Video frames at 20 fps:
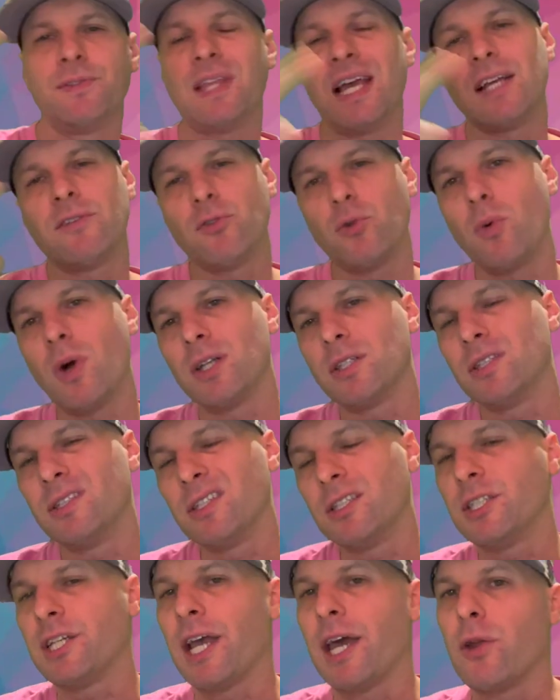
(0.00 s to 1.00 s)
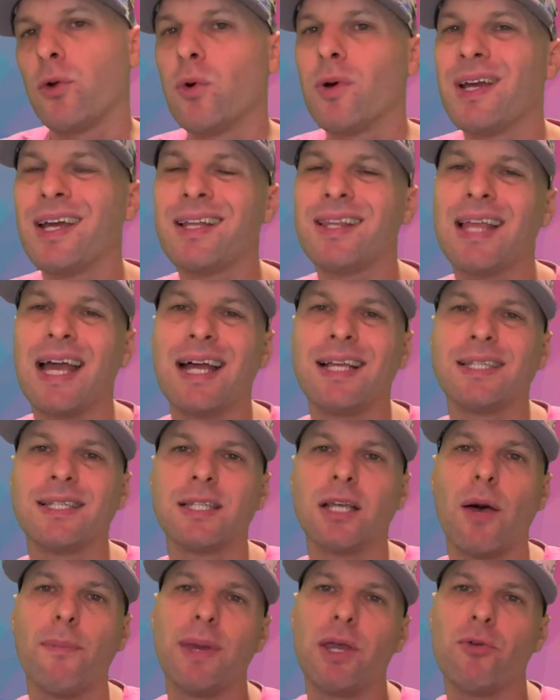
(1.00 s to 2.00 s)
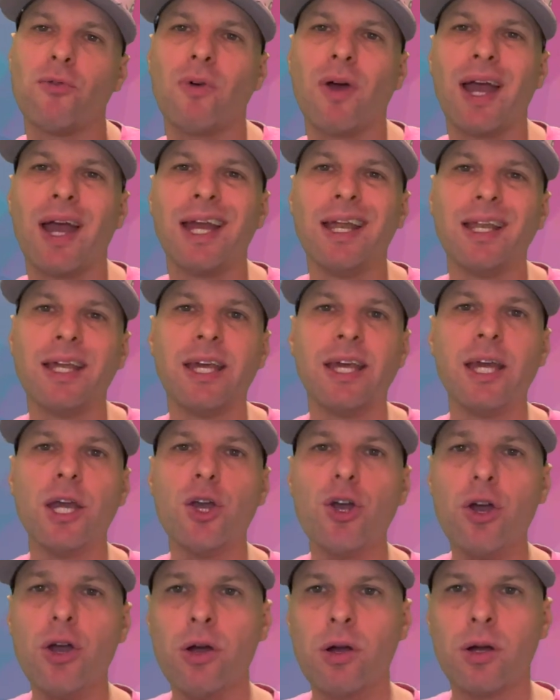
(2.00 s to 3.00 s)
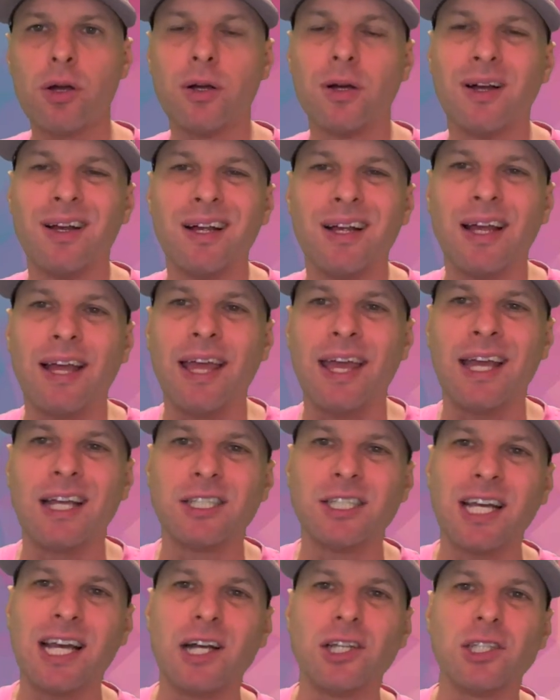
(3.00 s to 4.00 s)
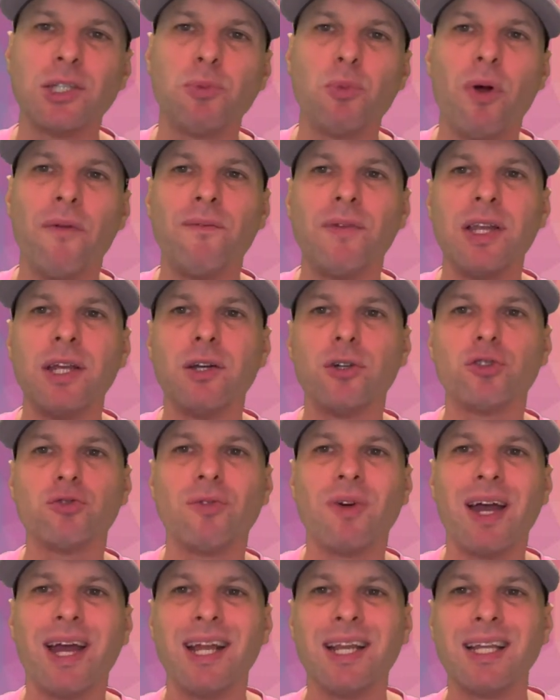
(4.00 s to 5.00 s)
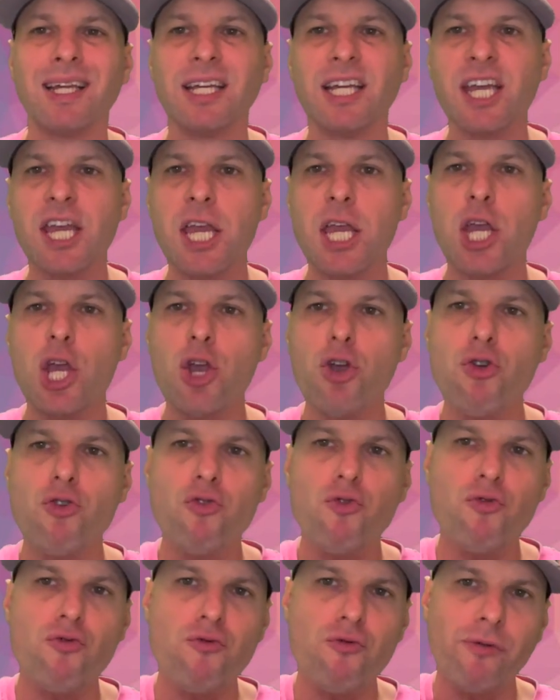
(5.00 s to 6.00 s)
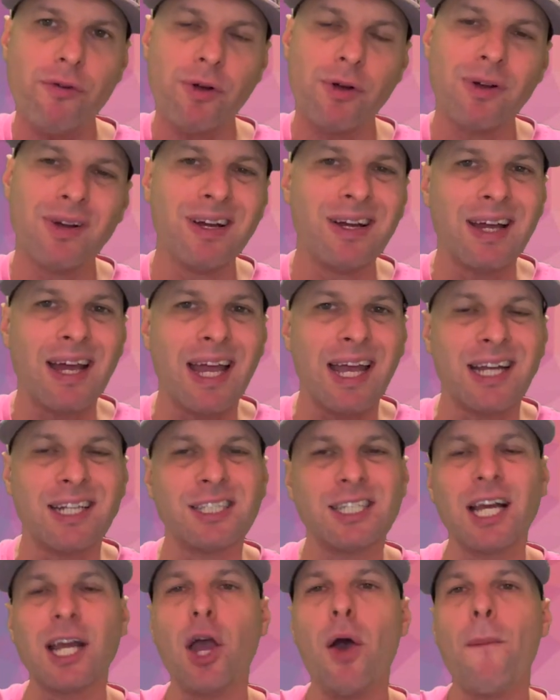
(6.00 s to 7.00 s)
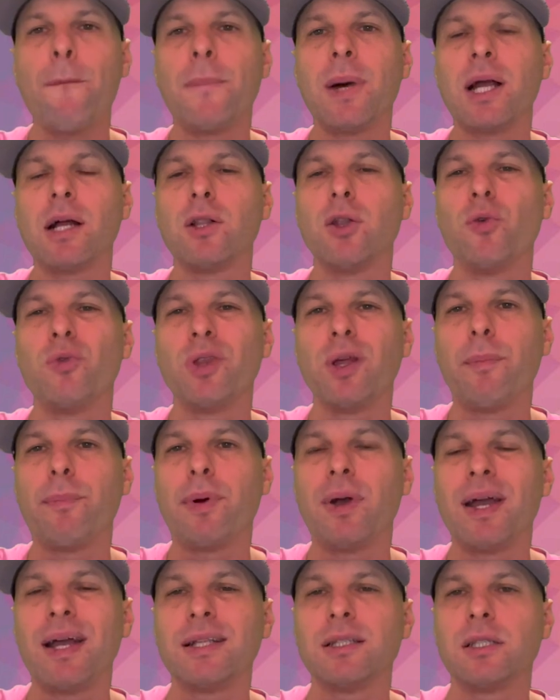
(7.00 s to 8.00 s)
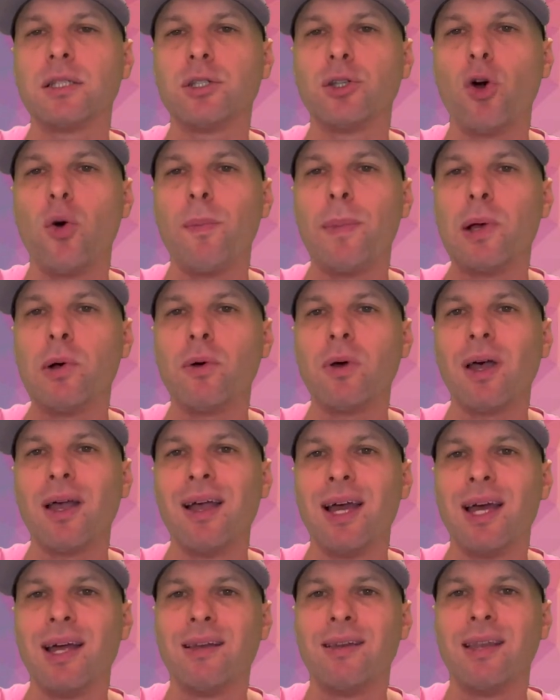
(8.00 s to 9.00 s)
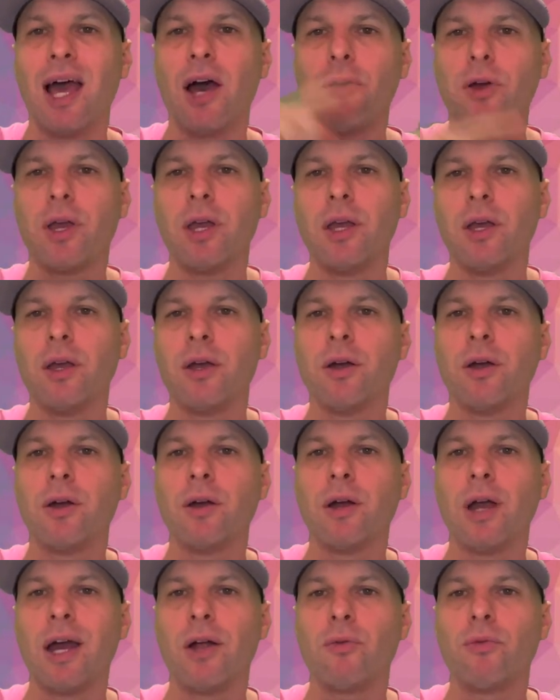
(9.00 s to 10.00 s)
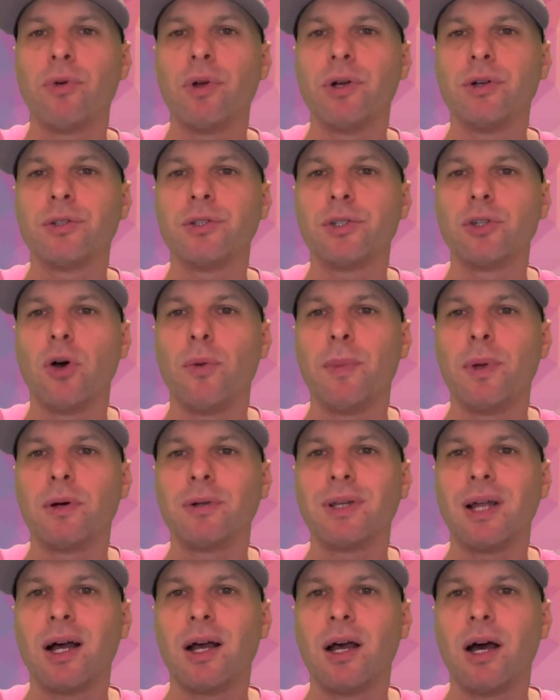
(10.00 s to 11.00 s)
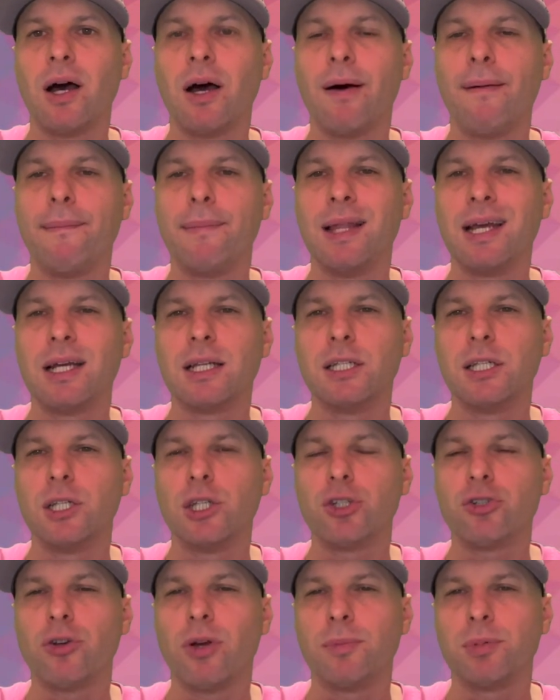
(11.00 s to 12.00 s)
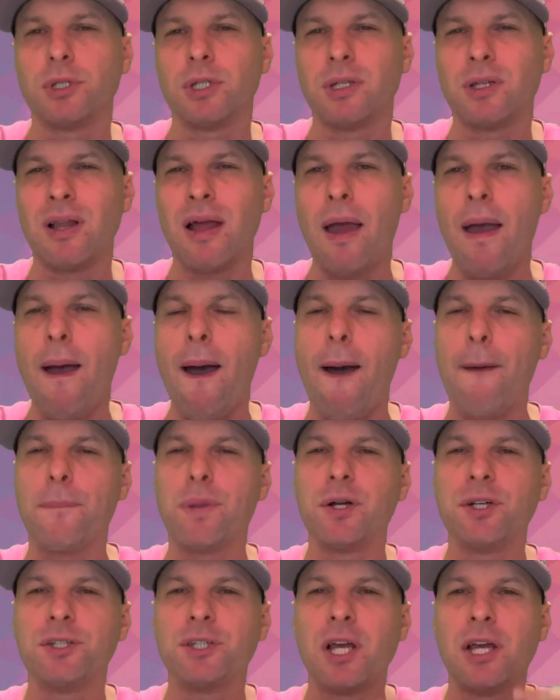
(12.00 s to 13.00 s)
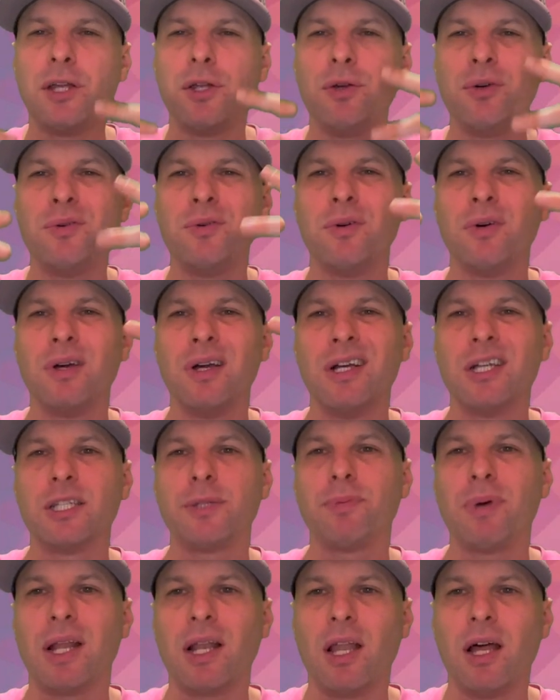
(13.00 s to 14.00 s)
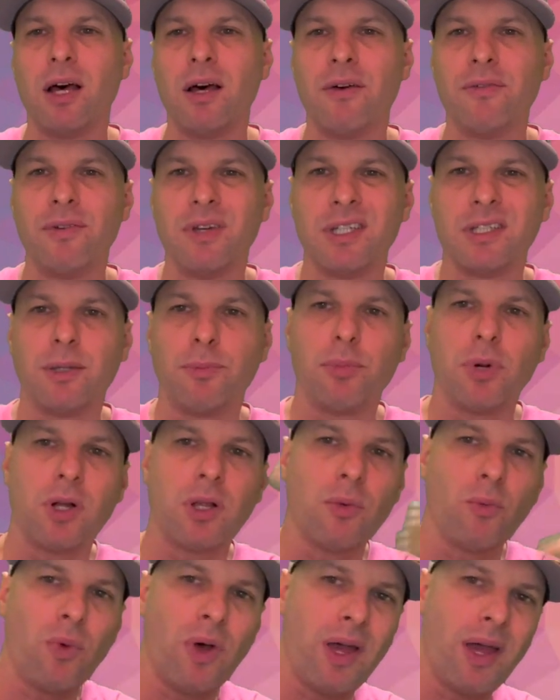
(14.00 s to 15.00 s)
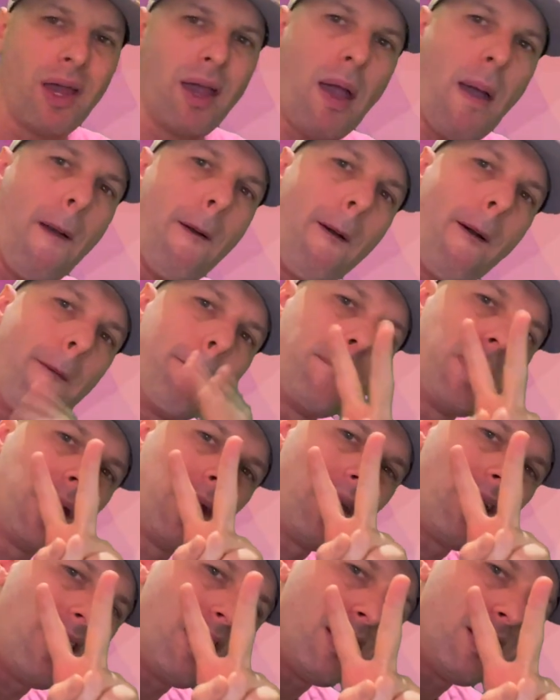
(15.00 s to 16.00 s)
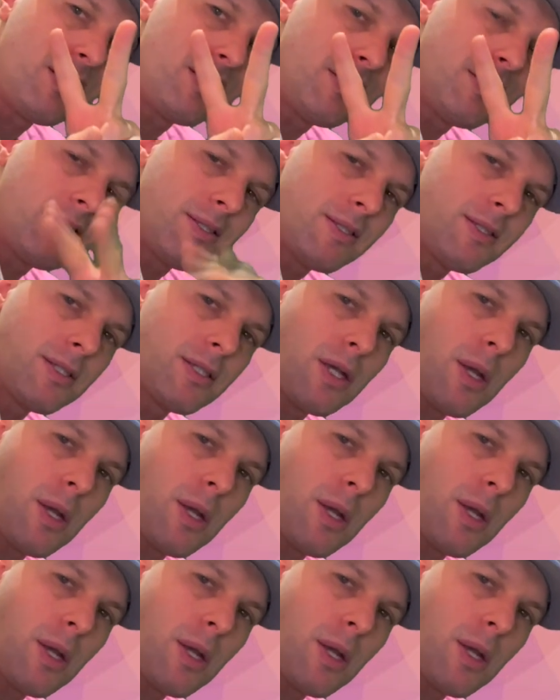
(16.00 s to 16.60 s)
Thanks for watching the channel. Hit that subby right here, and check out some more videos right here. And check out my clothing brand, Snow Milk, down here at real snow milk dot com. Link in the description. I appreciate you. Spread love. It's the Brooklyn way. Peace.